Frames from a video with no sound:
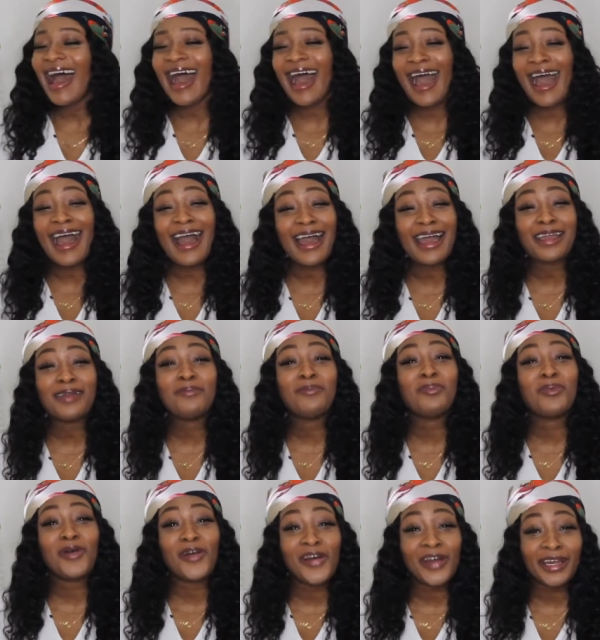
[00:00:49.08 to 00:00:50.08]
I
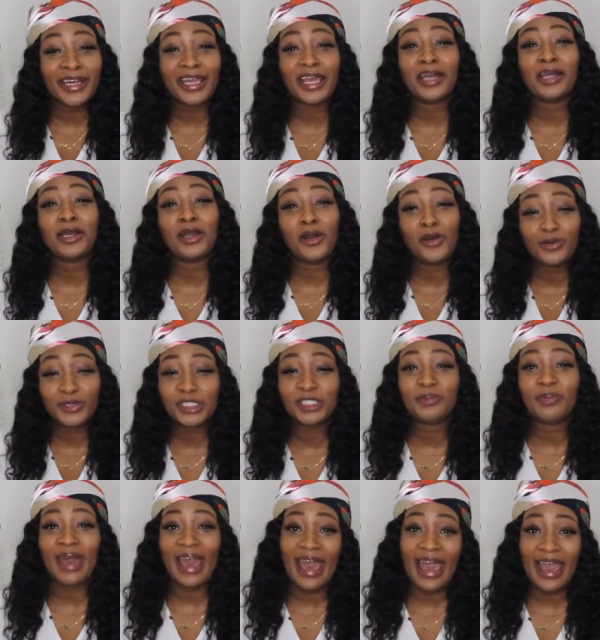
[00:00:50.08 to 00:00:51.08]
bought a
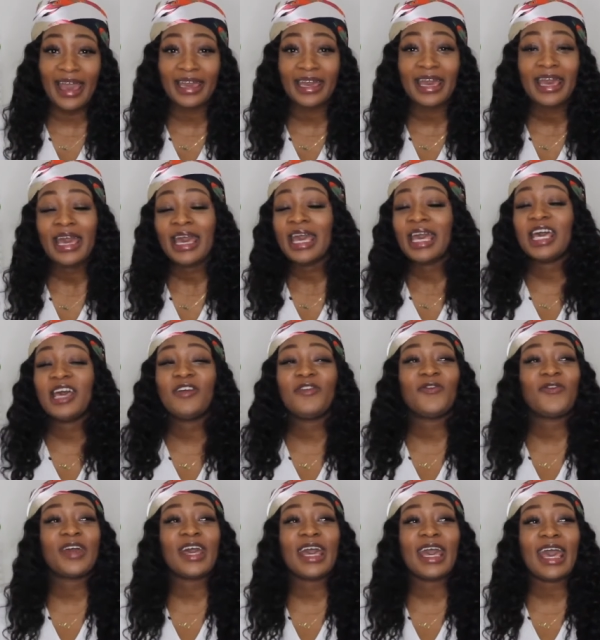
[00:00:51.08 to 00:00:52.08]
coach bag.
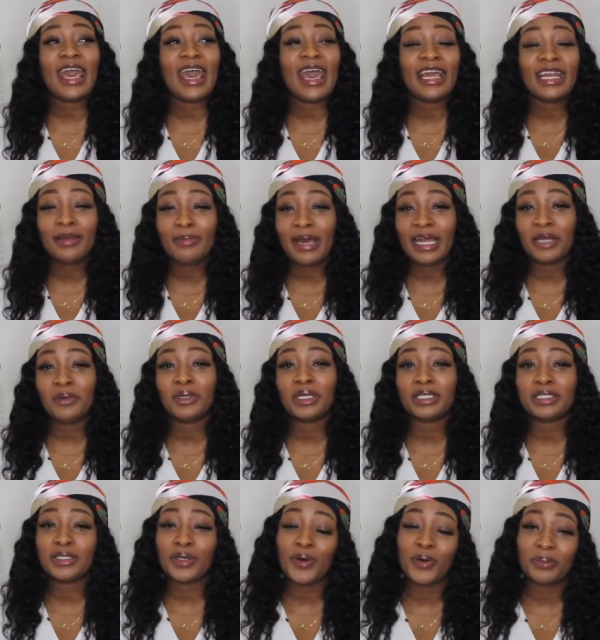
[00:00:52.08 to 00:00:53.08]
If anybody would
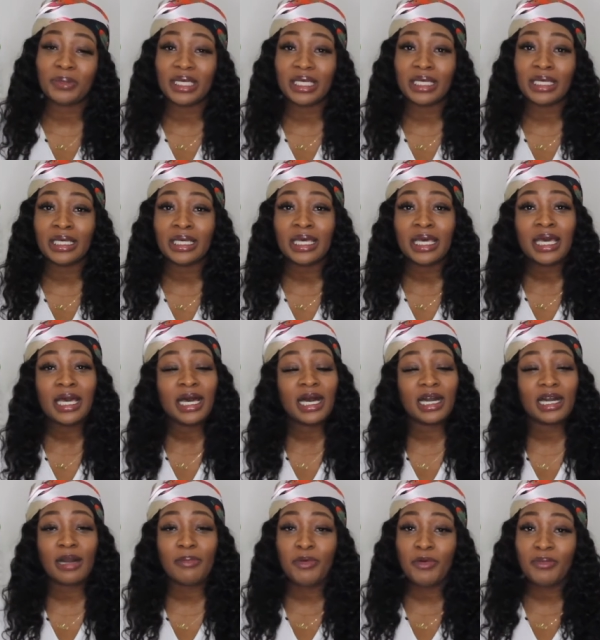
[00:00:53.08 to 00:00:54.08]
have told me
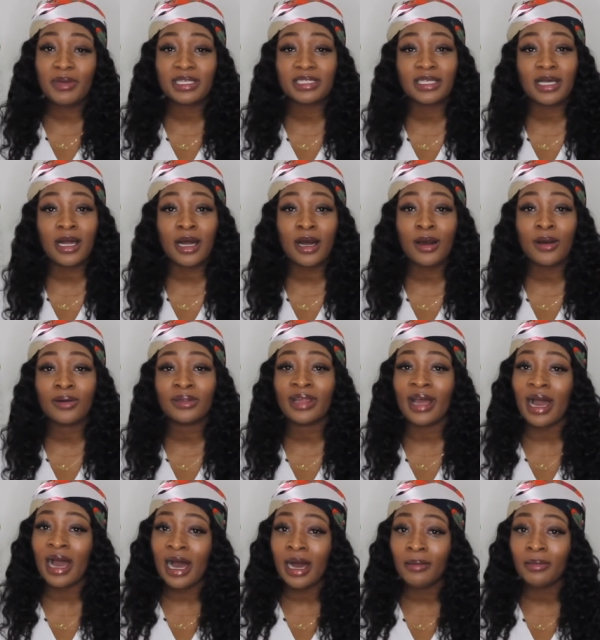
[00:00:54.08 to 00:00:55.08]
a couple months ago
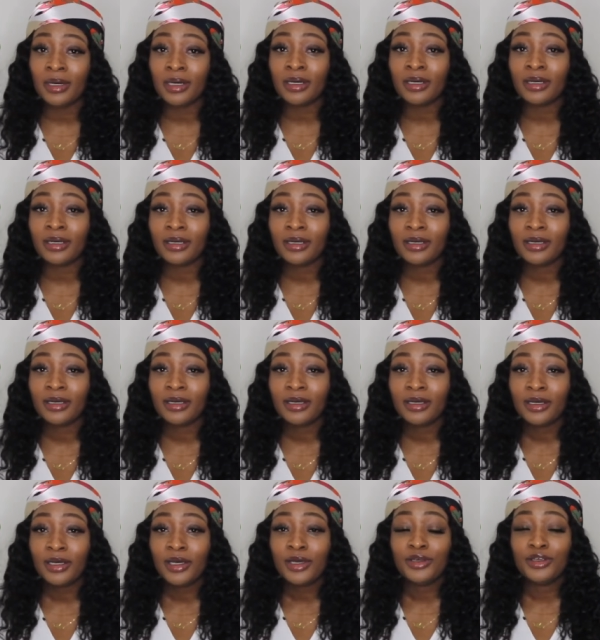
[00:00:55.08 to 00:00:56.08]
that I'm a
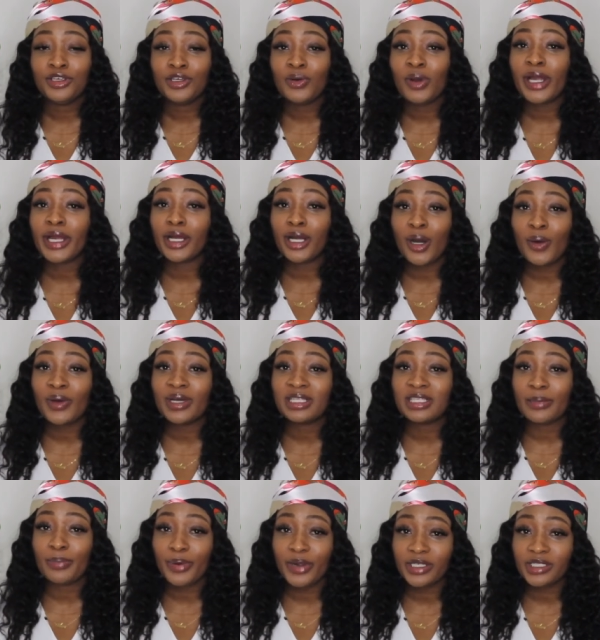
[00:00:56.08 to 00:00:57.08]
you are going
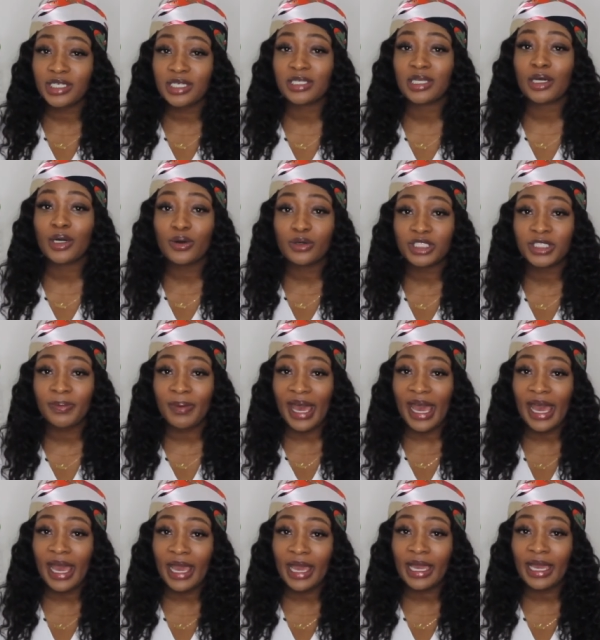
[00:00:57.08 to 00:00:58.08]
to purchase a coach
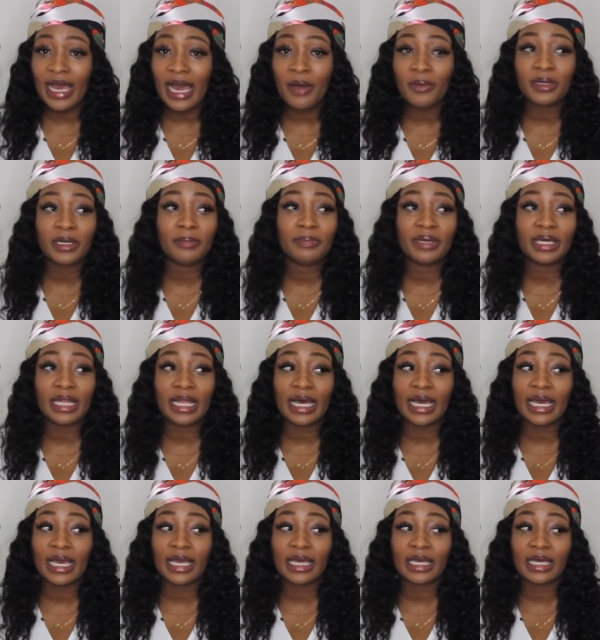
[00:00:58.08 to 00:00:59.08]
bag, I would have been
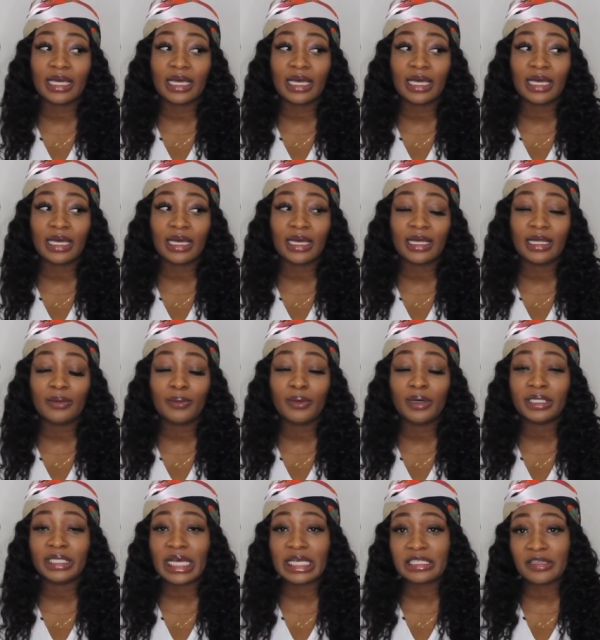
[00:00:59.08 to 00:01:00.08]
like,
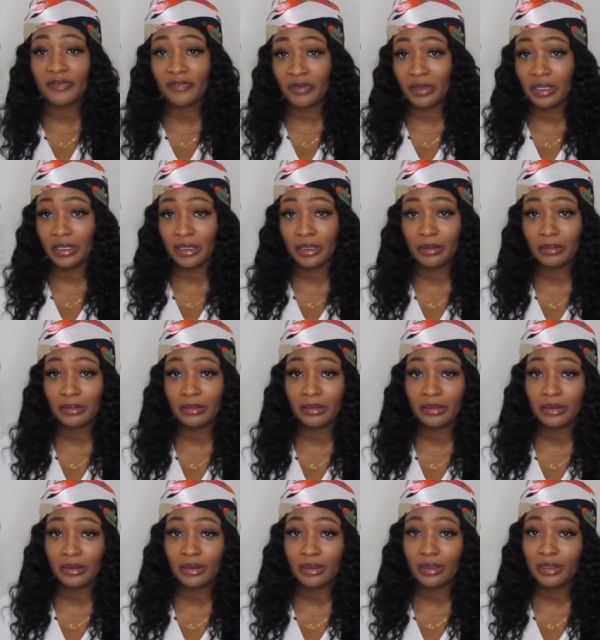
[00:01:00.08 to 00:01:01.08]
well, that's a fib.
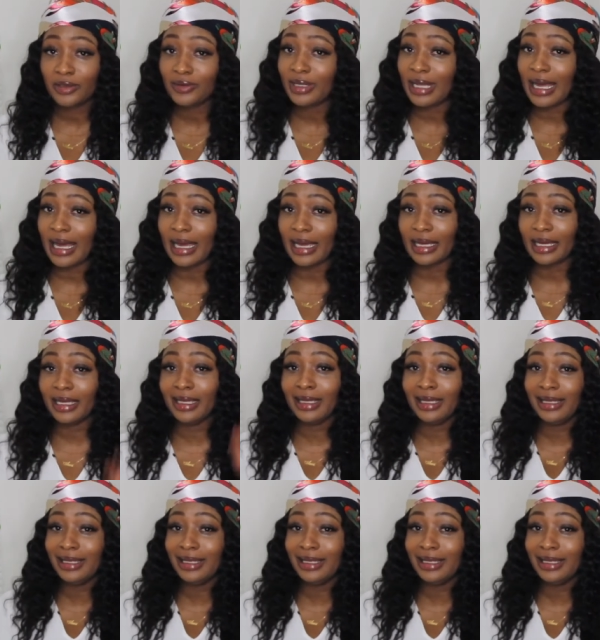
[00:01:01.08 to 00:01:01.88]
You lie.